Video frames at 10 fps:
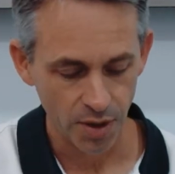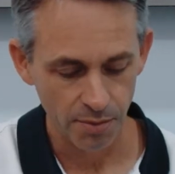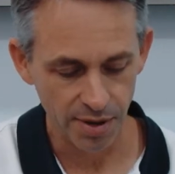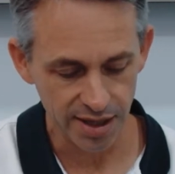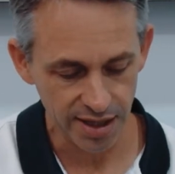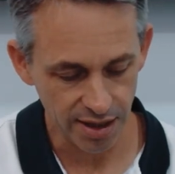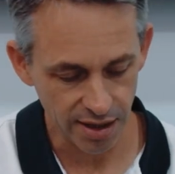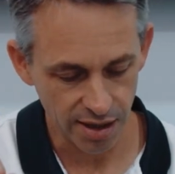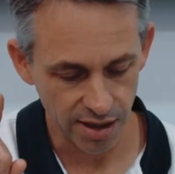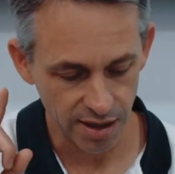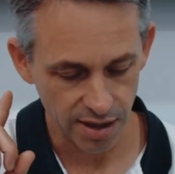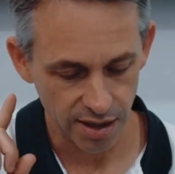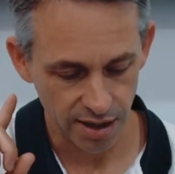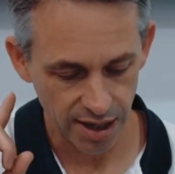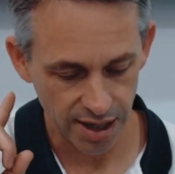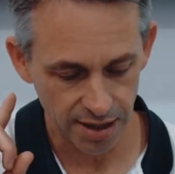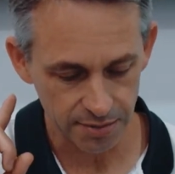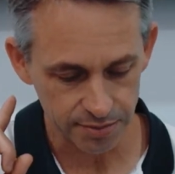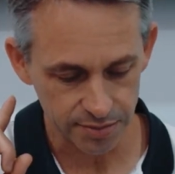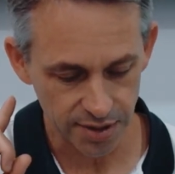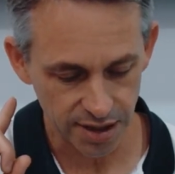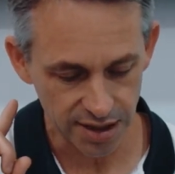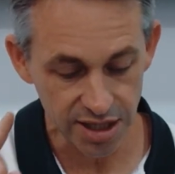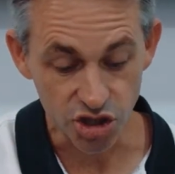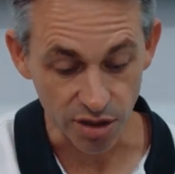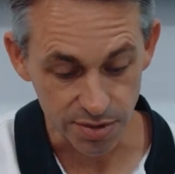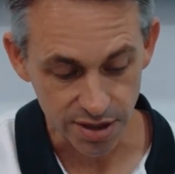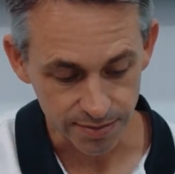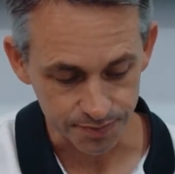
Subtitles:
But in Egypt,